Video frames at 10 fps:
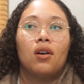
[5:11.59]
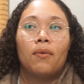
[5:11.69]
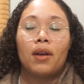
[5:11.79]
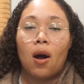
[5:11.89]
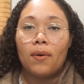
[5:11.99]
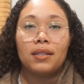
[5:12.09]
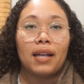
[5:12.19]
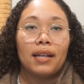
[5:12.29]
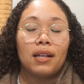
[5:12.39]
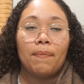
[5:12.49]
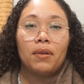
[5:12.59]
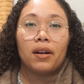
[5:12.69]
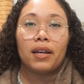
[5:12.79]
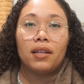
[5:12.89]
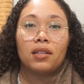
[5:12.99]
We always size up in
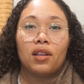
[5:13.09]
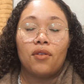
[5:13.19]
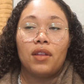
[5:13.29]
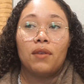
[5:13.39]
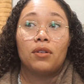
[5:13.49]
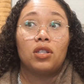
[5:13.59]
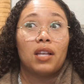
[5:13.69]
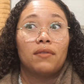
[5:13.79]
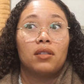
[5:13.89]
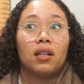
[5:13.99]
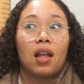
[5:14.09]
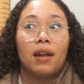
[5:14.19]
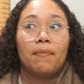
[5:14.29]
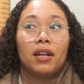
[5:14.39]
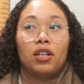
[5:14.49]
our kids' clothing, which saves us a lot
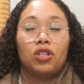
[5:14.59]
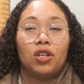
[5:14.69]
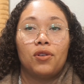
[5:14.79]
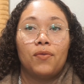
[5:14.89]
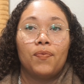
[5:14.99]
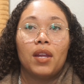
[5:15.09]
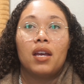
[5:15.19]
of money too.